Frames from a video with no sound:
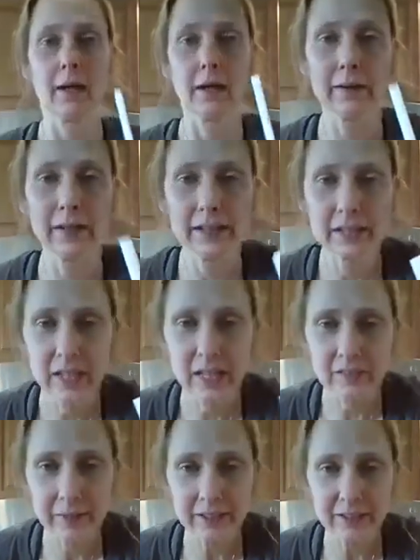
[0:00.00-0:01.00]
Okay, so I
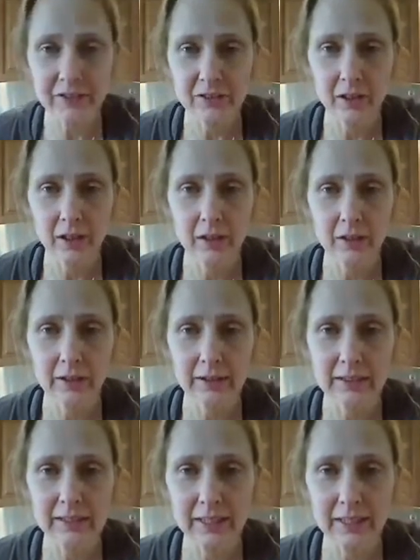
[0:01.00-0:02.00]
have my straw
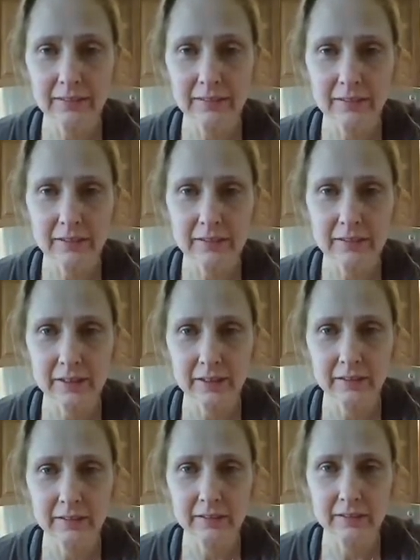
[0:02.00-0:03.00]
inside. You can
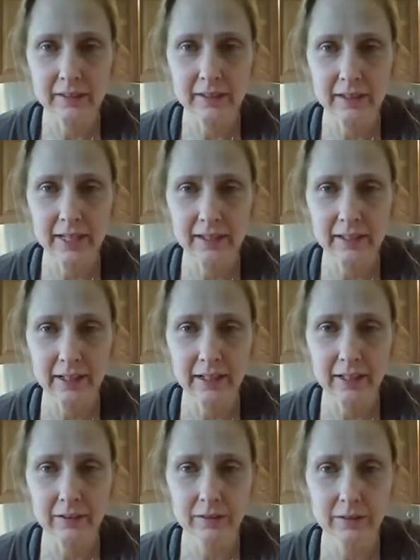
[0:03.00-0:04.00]
see it's sticking at an
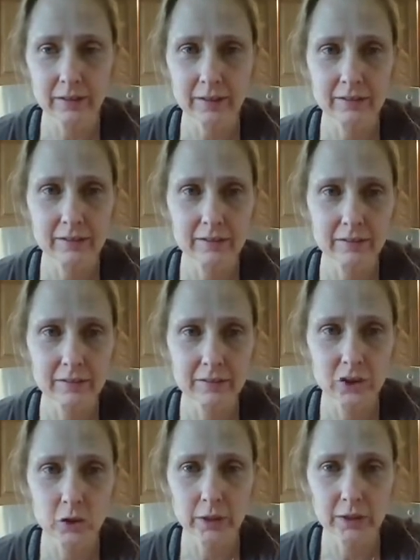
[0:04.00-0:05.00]
angle, and it's
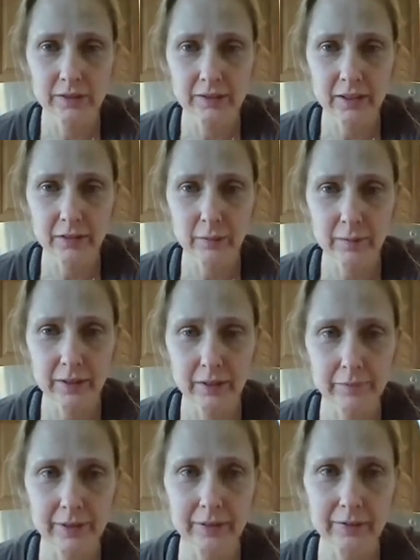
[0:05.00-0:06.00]
short on the
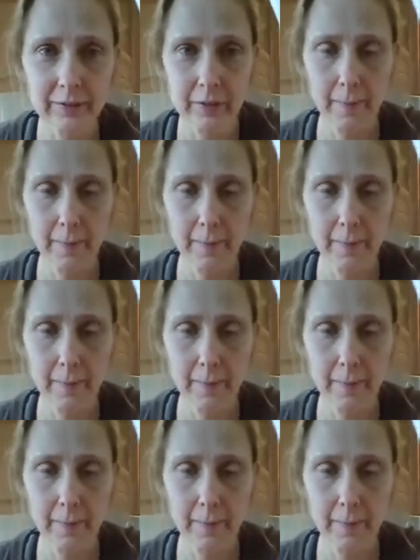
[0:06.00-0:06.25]
bottom there.